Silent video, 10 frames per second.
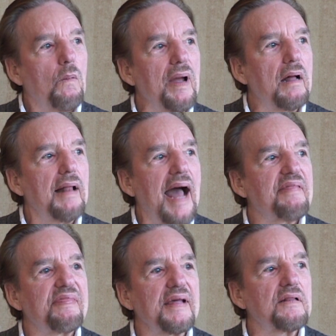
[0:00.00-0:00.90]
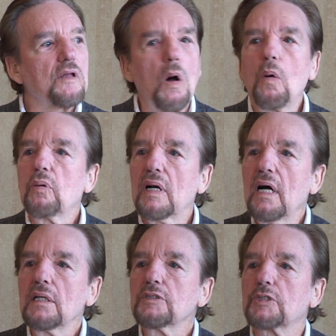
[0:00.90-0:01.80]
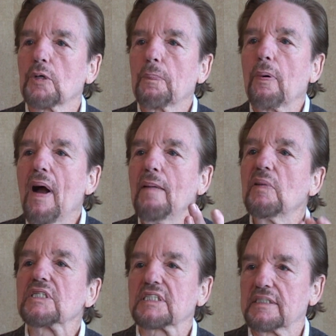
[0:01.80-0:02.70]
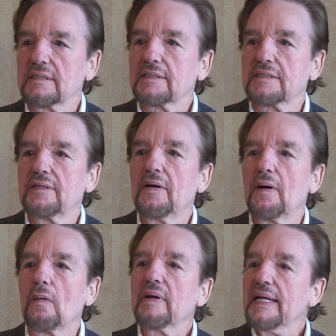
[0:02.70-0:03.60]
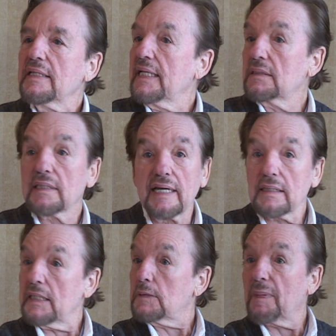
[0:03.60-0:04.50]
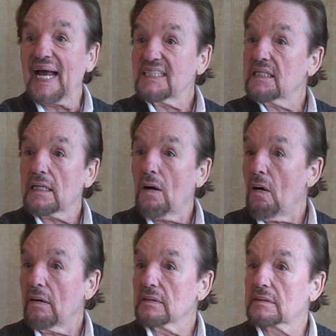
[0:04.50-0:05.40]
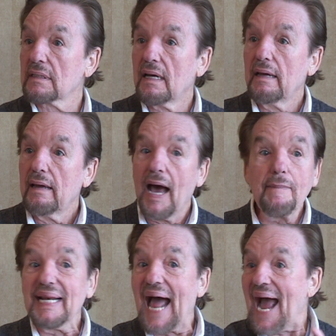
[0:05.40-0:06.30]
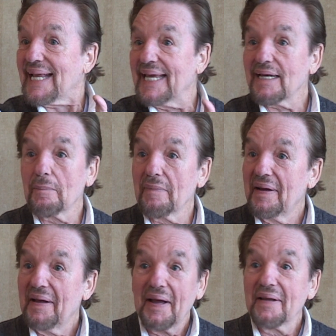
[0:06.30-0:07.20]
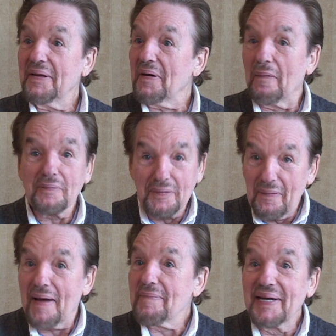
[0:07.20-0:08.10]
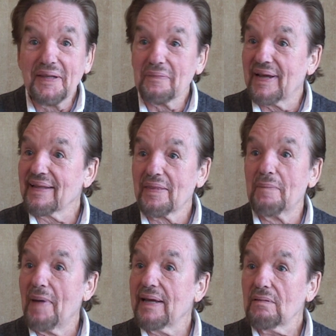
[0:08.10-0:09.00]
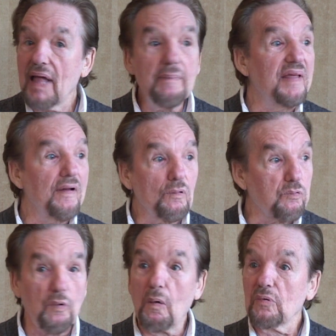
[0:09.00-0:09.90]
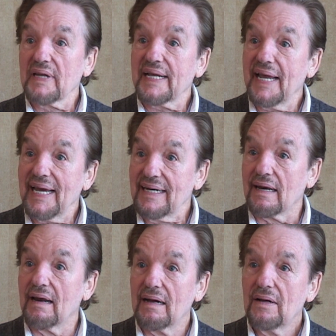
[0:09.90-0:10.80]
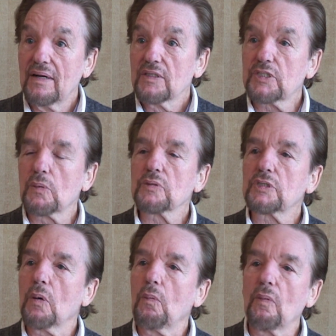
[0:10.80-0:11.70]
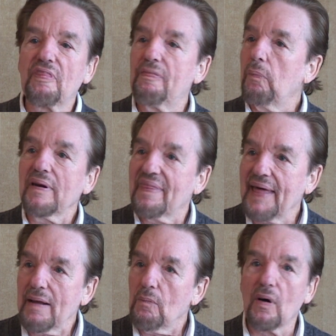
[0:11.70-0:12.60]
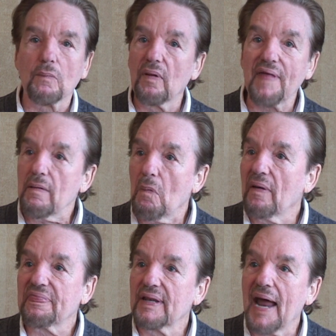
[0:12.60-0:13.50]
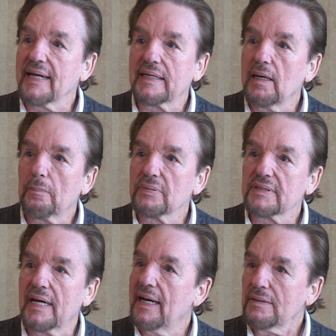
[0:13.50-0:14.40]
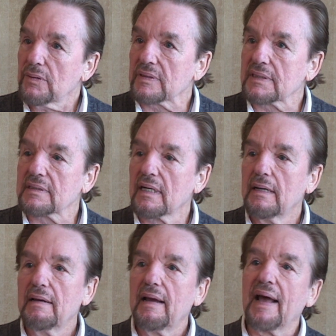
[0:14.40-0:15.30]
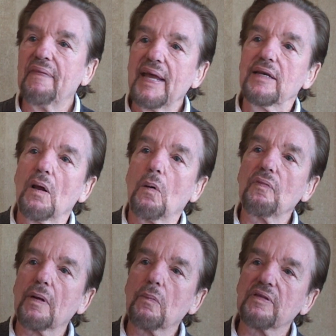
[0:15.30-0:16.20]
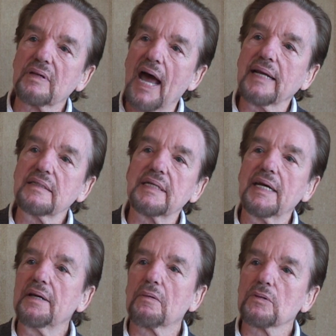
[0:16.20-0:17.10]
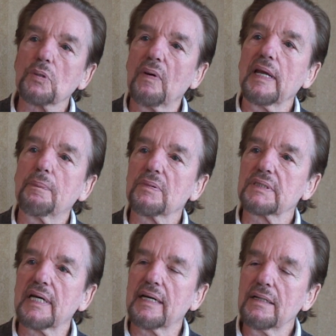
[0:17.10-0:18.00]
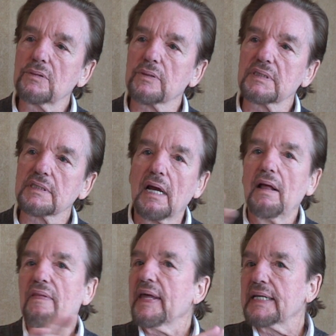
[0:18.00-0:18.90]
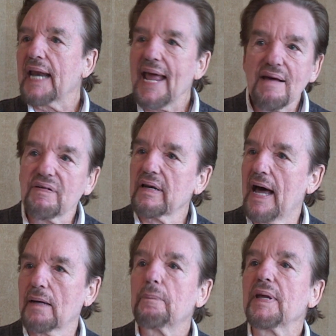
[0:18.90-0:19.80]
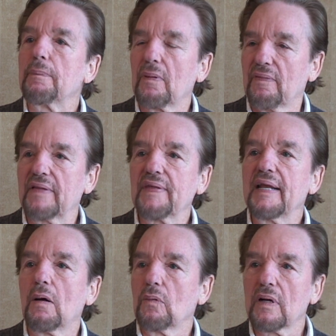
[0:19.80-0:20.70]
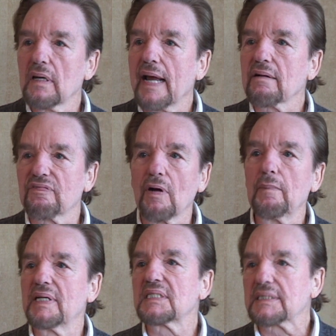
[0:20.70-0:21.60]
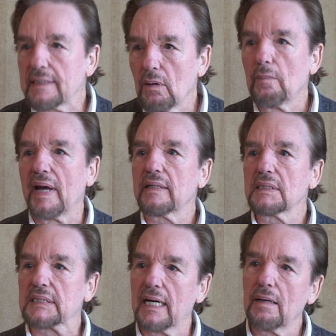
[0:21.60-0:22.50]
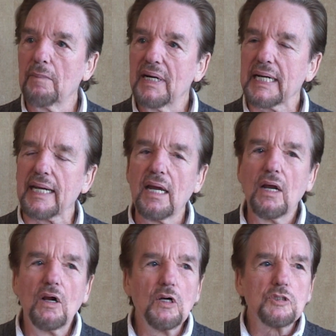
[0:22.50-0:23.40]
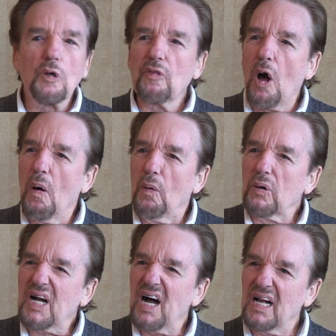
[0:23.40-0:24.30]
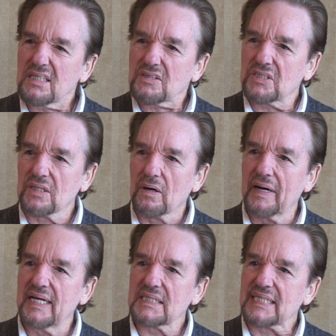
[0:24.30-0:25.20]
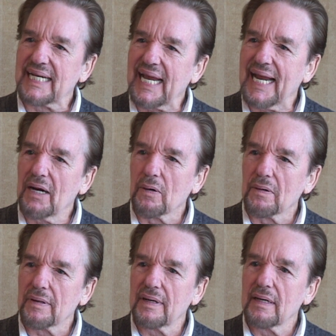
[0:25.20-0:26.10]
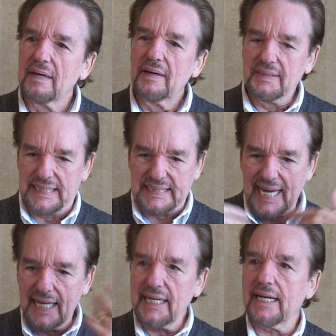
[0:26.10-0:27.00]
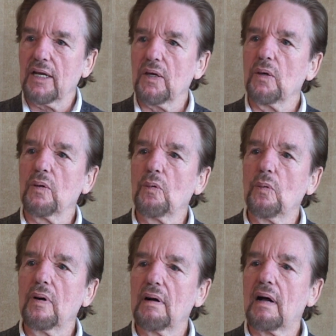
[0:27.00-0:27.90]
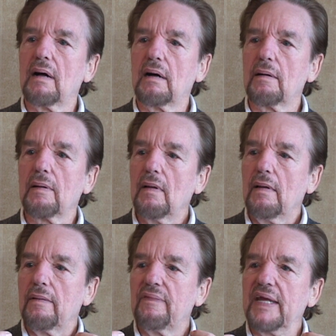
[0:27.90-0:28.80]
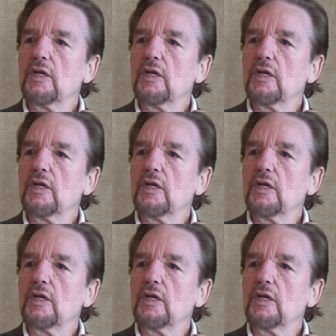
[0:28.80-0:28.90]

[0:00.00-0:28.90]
I think the whole culture promises, get these plastic cards. I get them, you know how many you get in the mail? They're rolling in. So what do they want? Well, they want the 19% interest. And they know that with 19 or 20% interest, they can have a lot of people that they don't collect from and still make a ton of money. So the whole culture is geared to telling you that